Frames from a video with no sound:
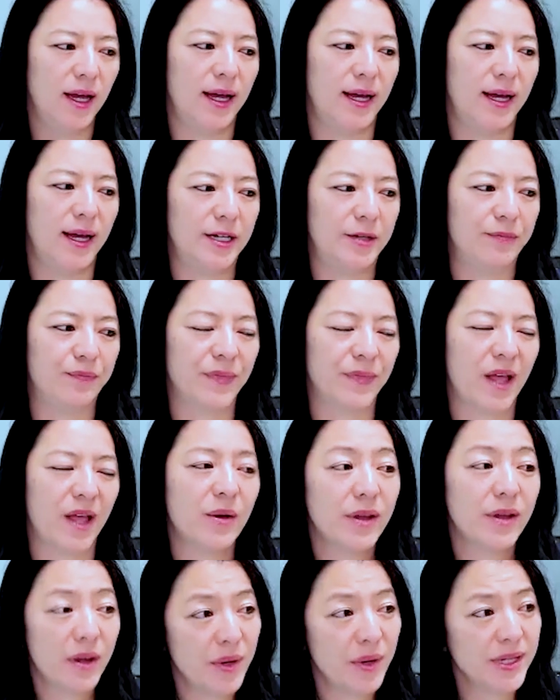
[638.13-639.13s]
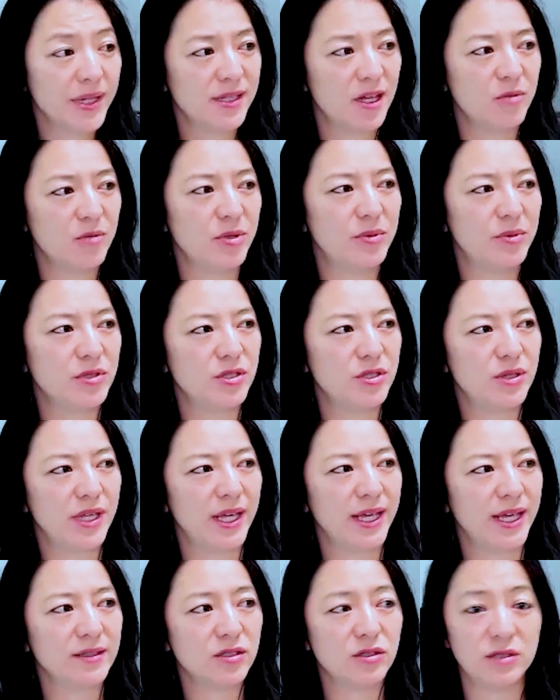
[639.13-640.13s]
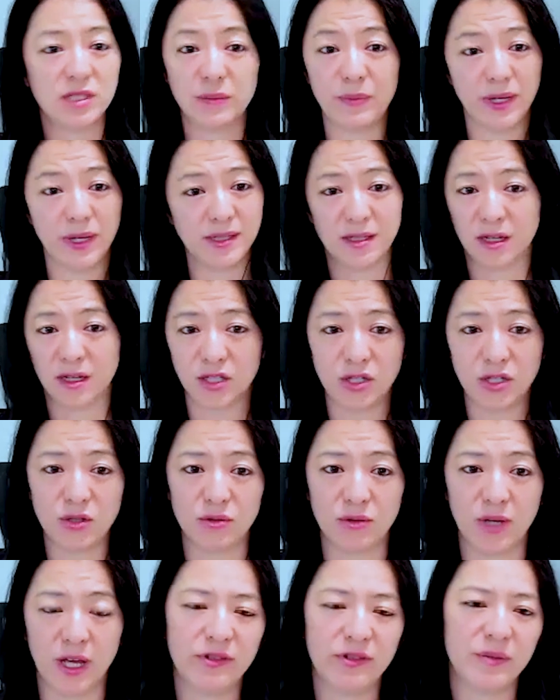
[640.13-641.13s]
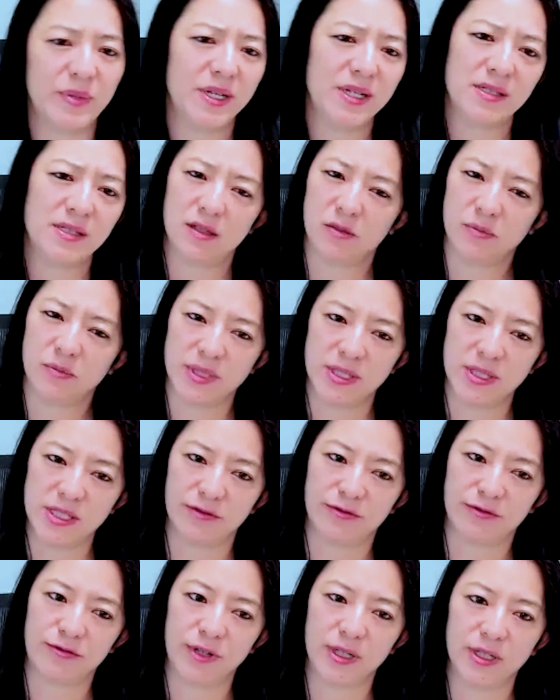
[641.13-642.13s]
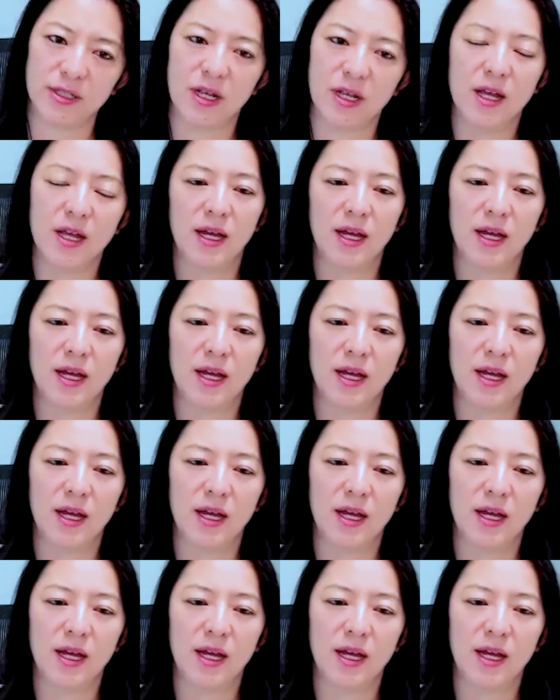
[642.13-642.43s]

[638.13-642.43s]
Um, oh, and I want to tell people too, the answer depends on you. Everybody's a little bit different.